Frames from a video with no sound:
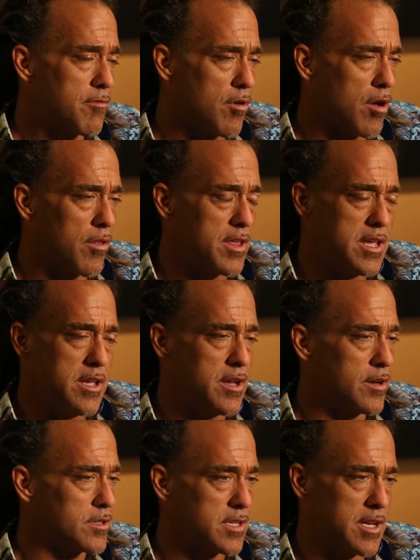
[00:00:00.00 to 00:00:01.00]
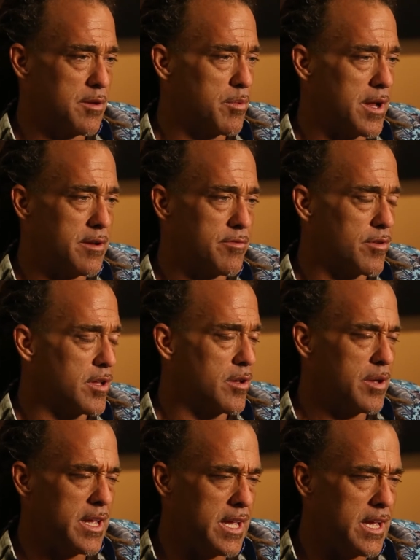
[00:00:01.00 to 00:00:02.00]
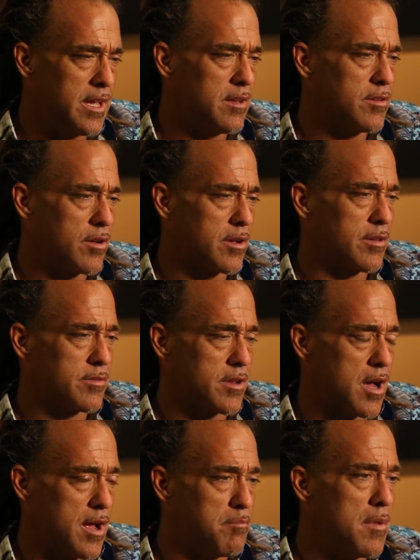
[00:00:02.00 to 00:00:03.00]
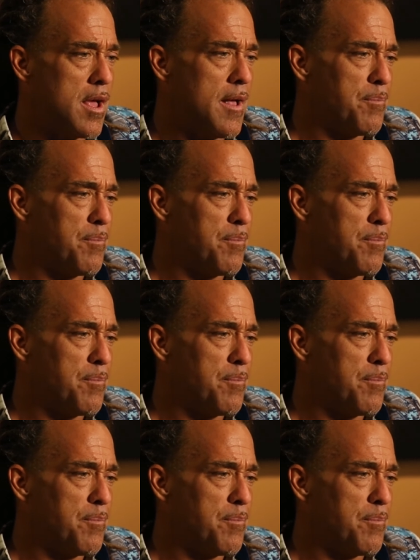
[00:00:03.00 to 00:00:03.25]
for all the years that he waited for you, he took his time